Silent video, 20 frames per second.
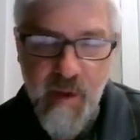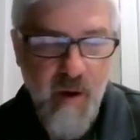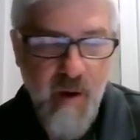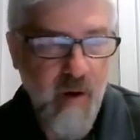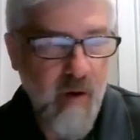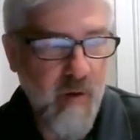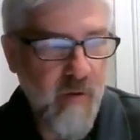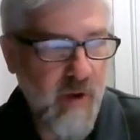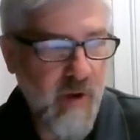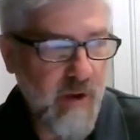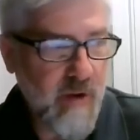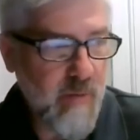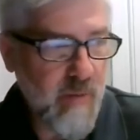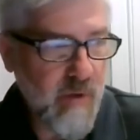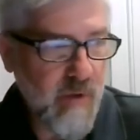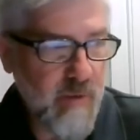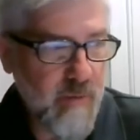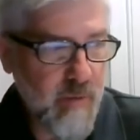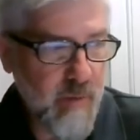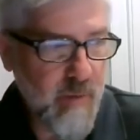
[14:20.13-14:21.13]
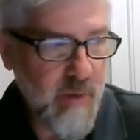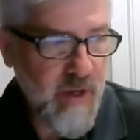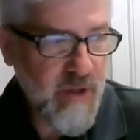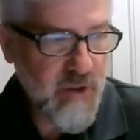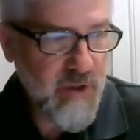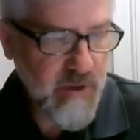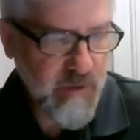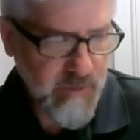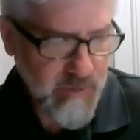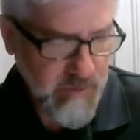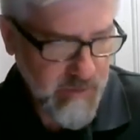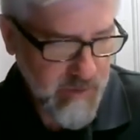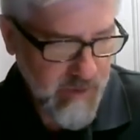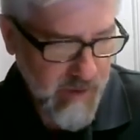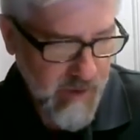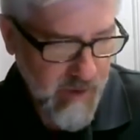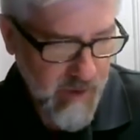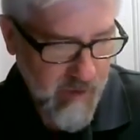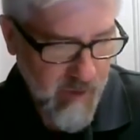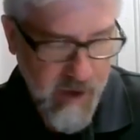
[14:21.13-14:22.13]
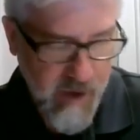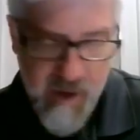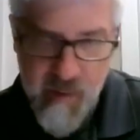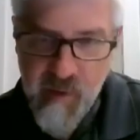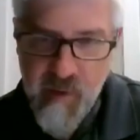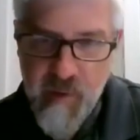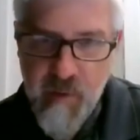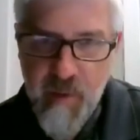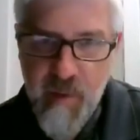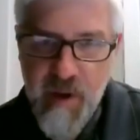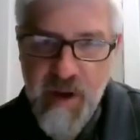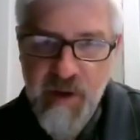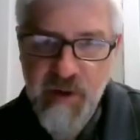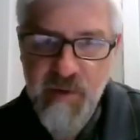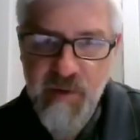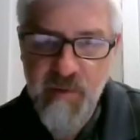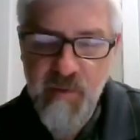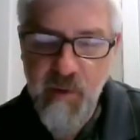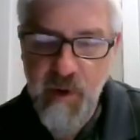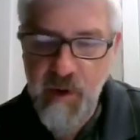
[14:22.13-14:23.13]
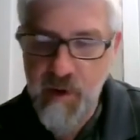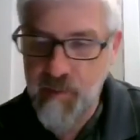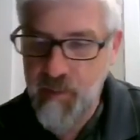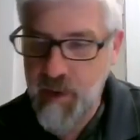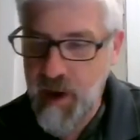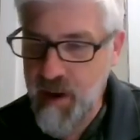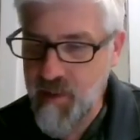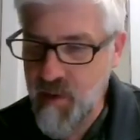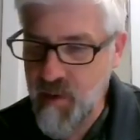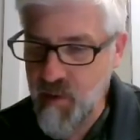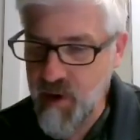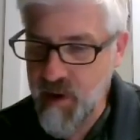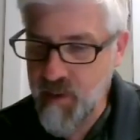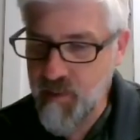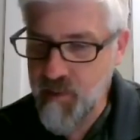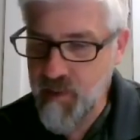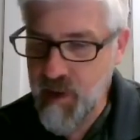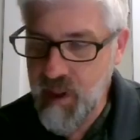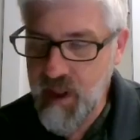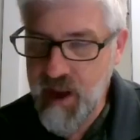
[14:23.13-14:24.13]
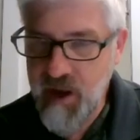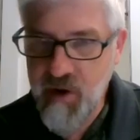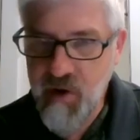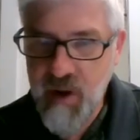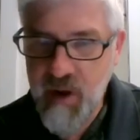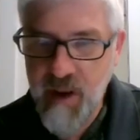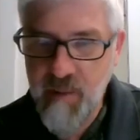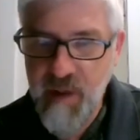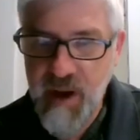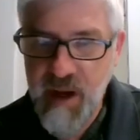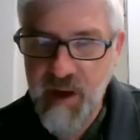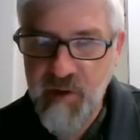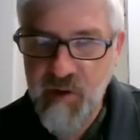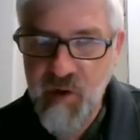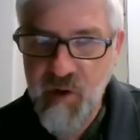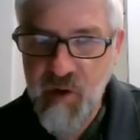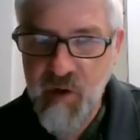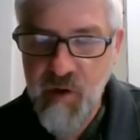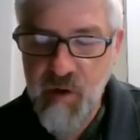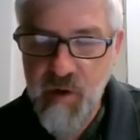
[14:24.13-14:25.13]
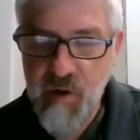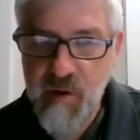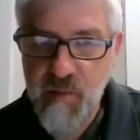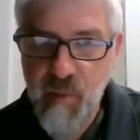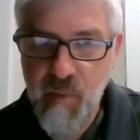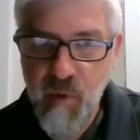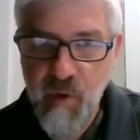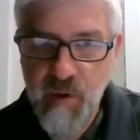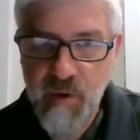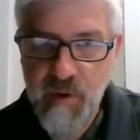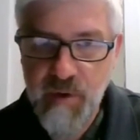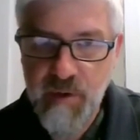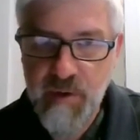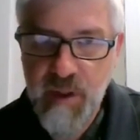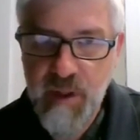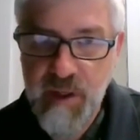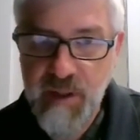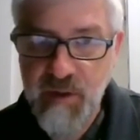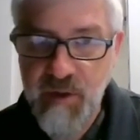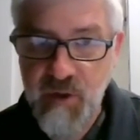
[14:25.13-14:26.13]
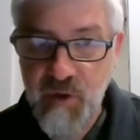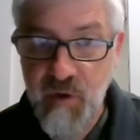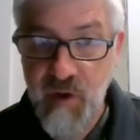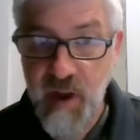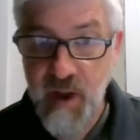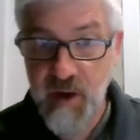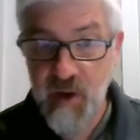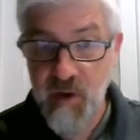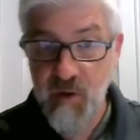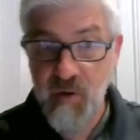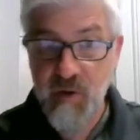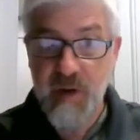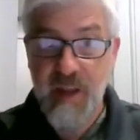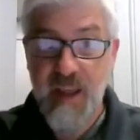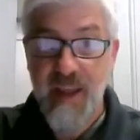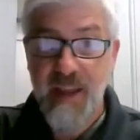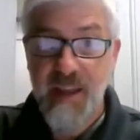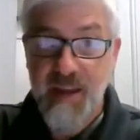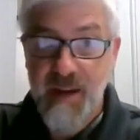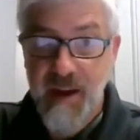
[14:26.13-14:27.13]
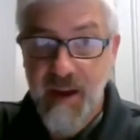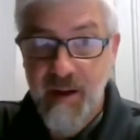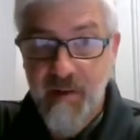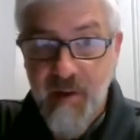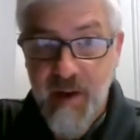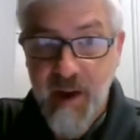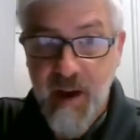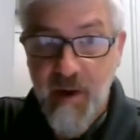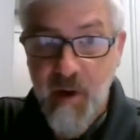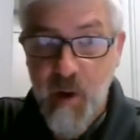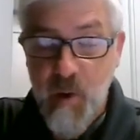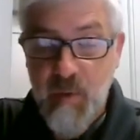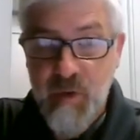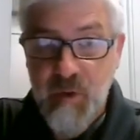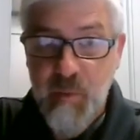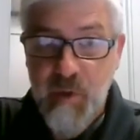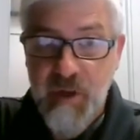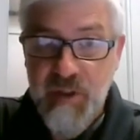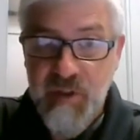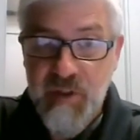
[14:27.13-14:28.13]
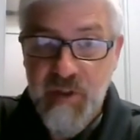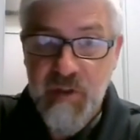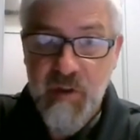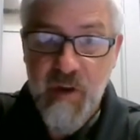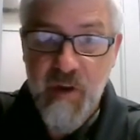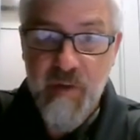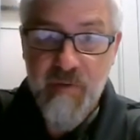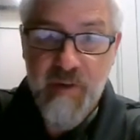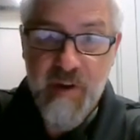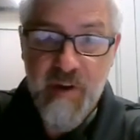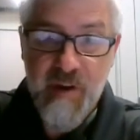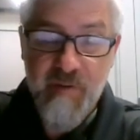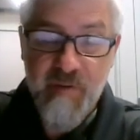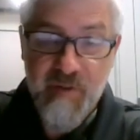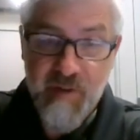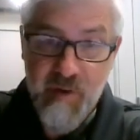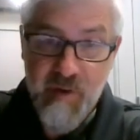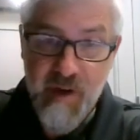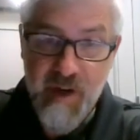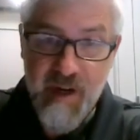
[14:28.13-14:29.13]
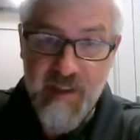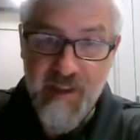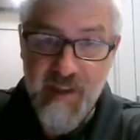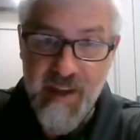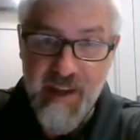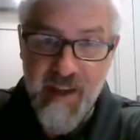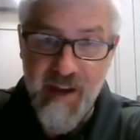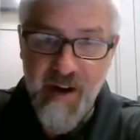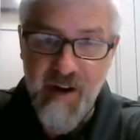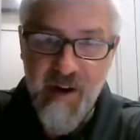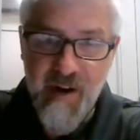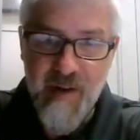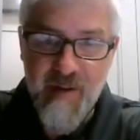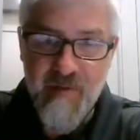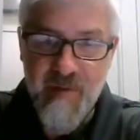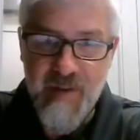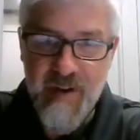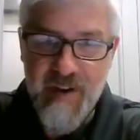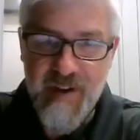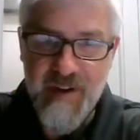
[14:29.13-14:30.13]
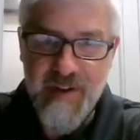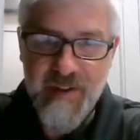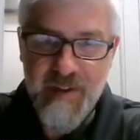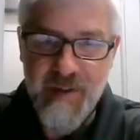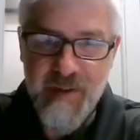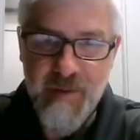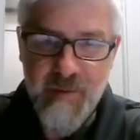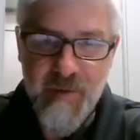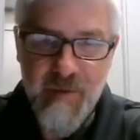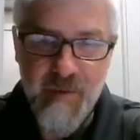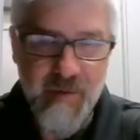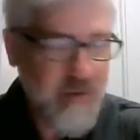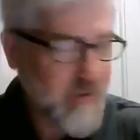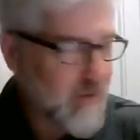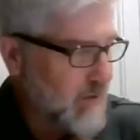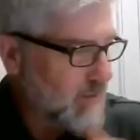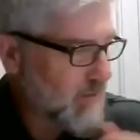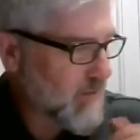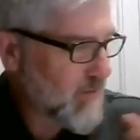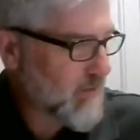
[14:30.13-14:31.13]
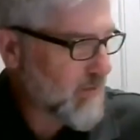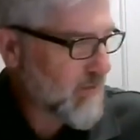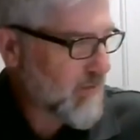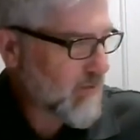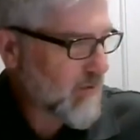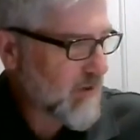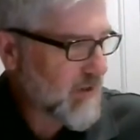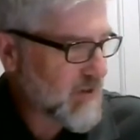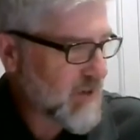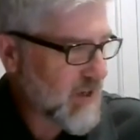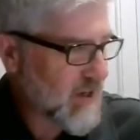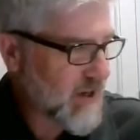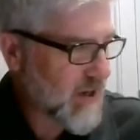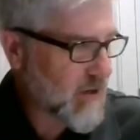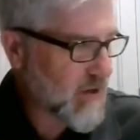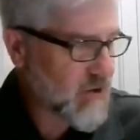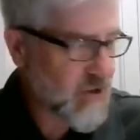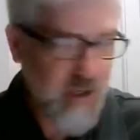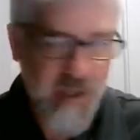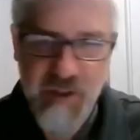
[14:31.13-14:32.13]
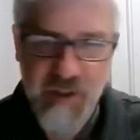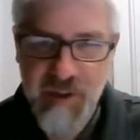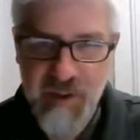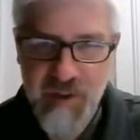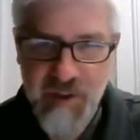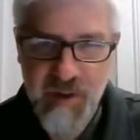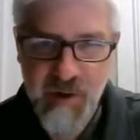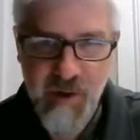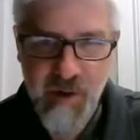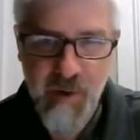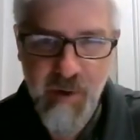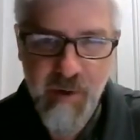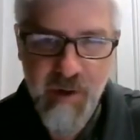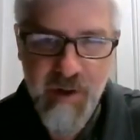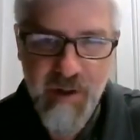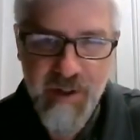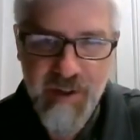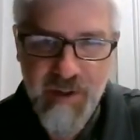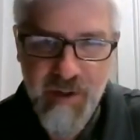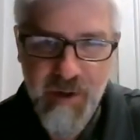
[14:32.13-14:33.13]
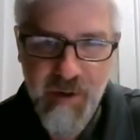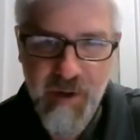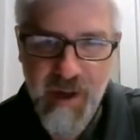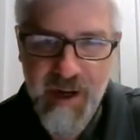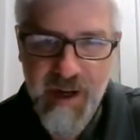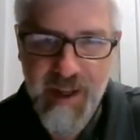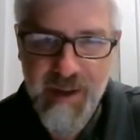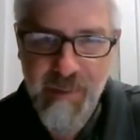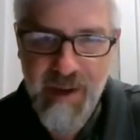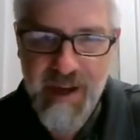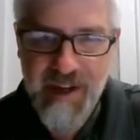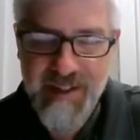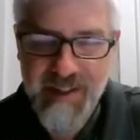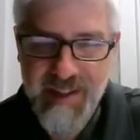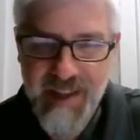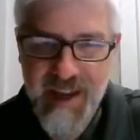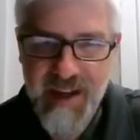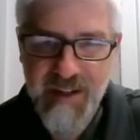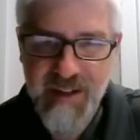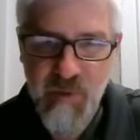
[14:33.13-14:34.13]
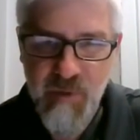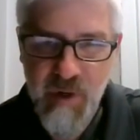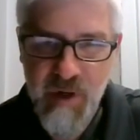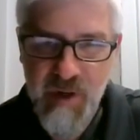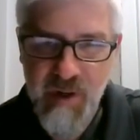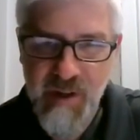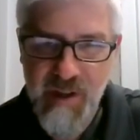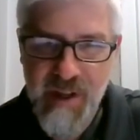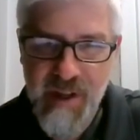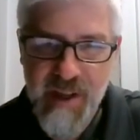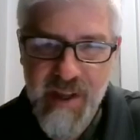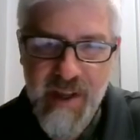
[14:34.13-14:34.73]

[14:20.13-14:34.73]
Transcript: All valuable information. Well, Bob, I want to allow you to get back to your important things that you got to do today. I've got home inspection stuff that I've still got to take care of, and some real estate negotiations that are going on. So got to get back to that as well.